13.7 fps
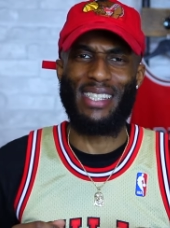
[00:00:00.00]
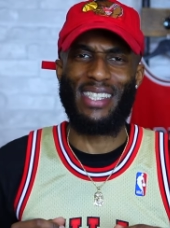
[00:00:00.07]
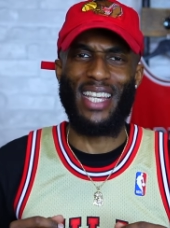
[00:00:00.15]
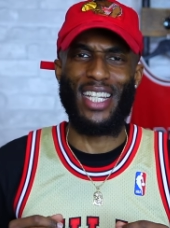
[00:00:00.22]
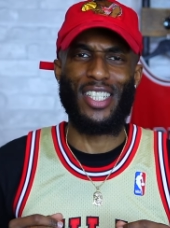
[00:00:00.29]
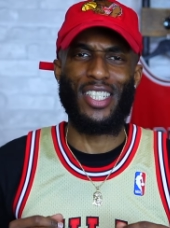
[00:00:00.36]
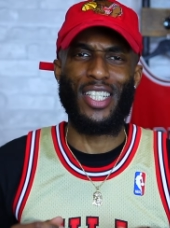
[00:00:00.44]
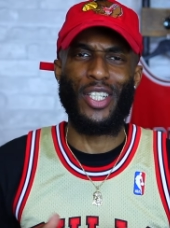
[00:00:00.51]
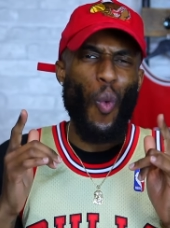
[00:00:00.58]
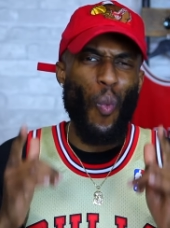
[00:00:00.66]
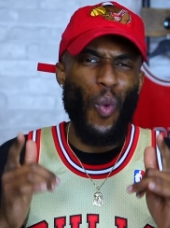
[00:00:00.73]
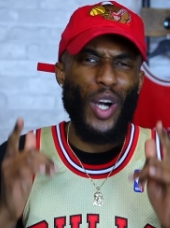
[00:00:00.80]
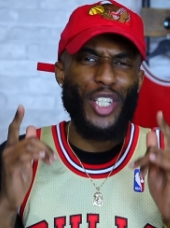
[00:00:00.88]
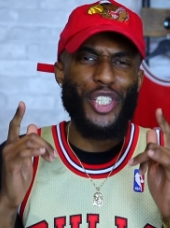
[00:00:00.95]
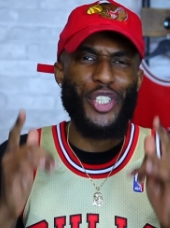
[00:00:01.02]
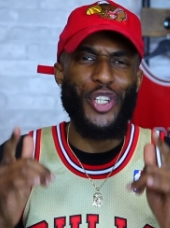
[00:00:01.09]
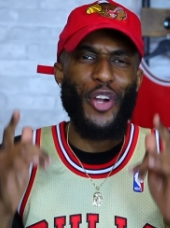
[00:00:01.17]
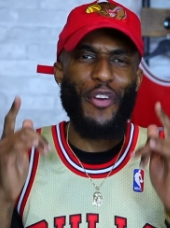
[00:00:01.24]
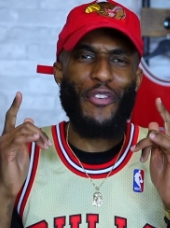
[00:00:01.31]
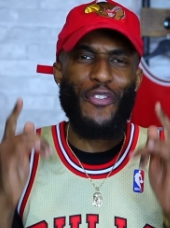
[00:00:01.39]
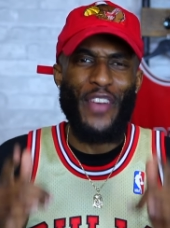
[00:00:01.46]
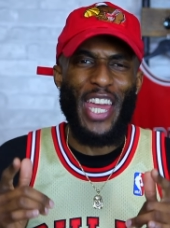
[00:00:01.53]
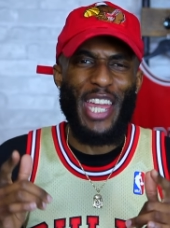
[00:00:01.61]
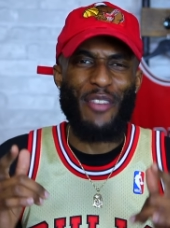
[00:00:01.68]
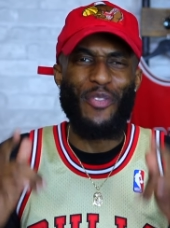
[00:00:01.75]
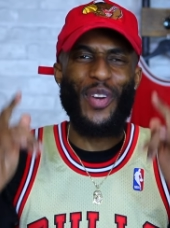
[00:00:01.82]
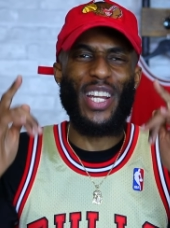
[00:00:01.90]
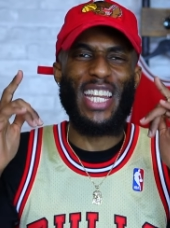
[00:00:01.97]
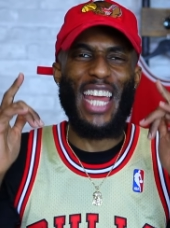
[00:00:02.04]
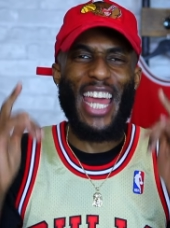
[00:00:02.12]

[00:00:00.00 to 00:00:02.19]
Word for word: section, what's your favorite